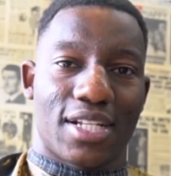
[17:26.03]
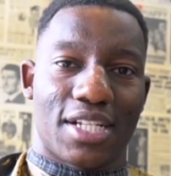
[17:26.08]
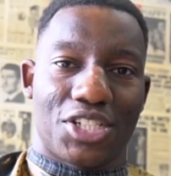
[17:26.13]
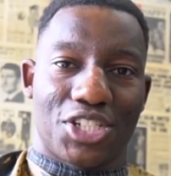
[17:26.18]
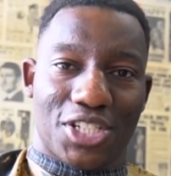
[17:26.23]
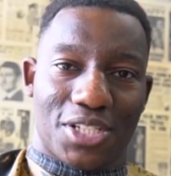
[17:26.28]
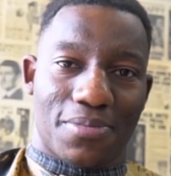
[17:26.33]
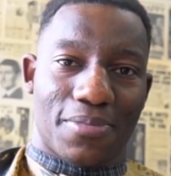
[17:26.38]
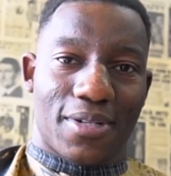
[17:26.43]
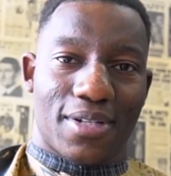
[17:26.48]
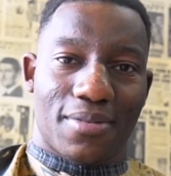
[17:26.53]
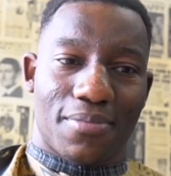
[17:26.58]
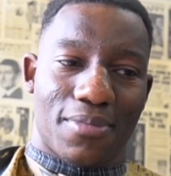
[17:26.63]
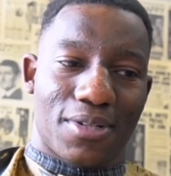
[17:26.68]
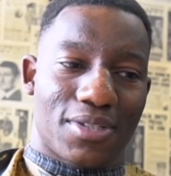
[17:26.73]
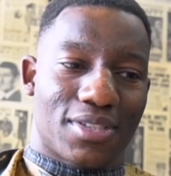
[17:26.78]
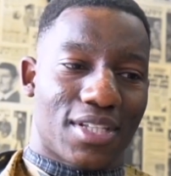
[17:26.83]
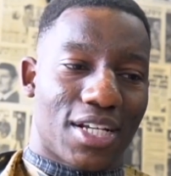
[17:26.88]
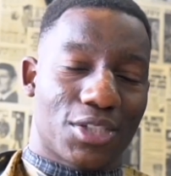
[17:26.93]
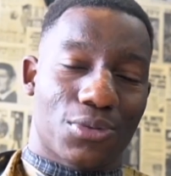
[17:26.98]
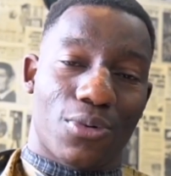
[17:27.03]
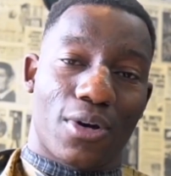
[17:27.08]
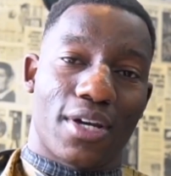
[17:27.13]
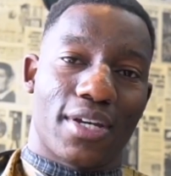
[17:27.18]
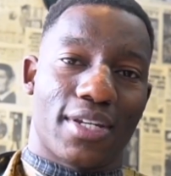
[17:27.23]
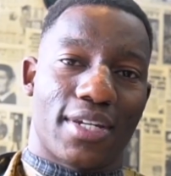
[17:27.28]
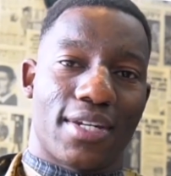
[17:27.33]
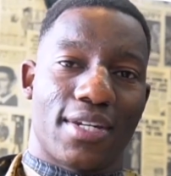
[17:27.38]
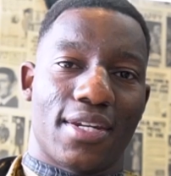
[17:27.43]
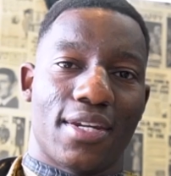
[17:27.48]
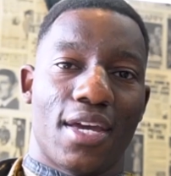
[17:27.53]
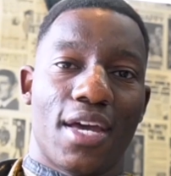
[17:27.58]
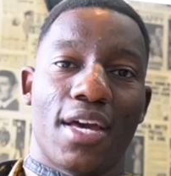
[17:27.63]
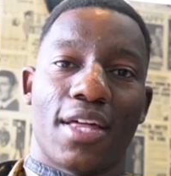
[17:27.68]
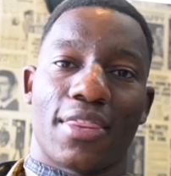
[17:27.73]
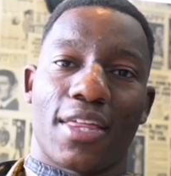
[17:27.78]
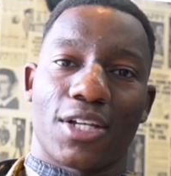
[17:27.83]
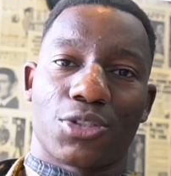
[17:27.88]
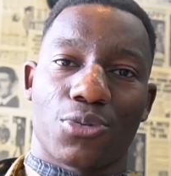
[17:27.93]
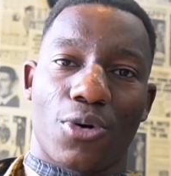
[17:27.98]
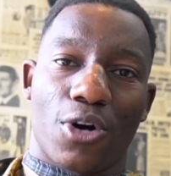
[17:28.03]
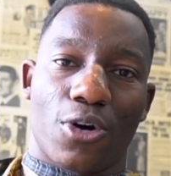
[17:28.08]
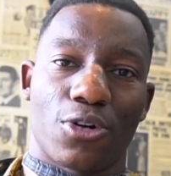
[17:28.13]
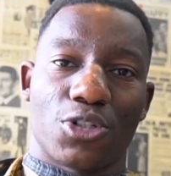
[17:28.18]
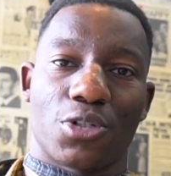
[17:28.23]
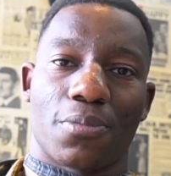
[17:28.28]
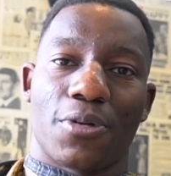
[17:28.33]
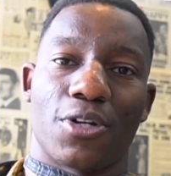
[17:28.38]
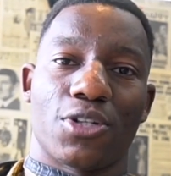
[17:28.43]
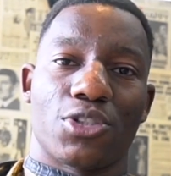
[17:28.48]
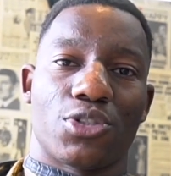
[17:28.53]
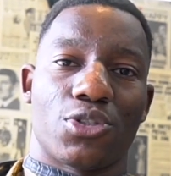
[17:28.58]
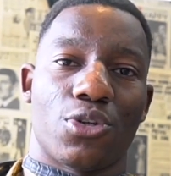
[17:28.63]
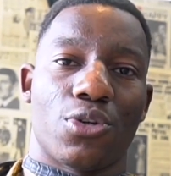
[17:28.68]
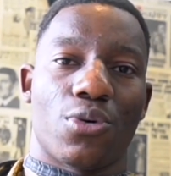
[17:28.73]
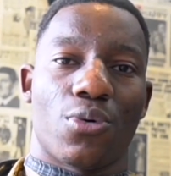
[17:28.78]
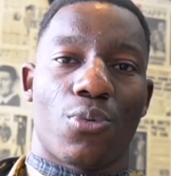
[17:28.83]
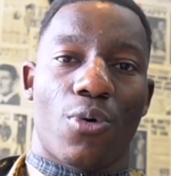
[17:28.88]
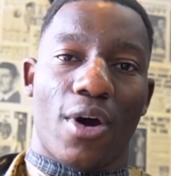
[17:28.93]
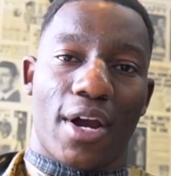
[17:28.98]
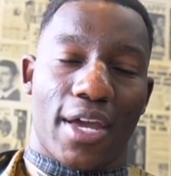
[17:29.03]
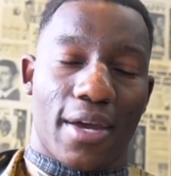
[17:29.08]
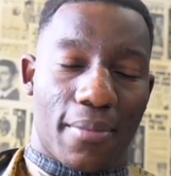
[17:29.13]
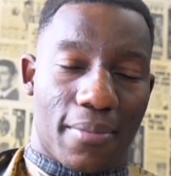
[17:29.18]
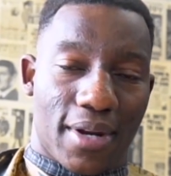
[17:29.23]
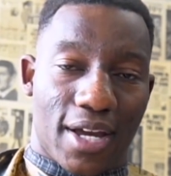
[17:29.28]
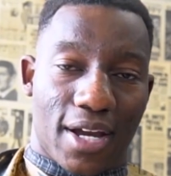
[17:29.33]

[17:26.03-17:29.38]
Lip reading: legitimate, because that's what contributed to who I am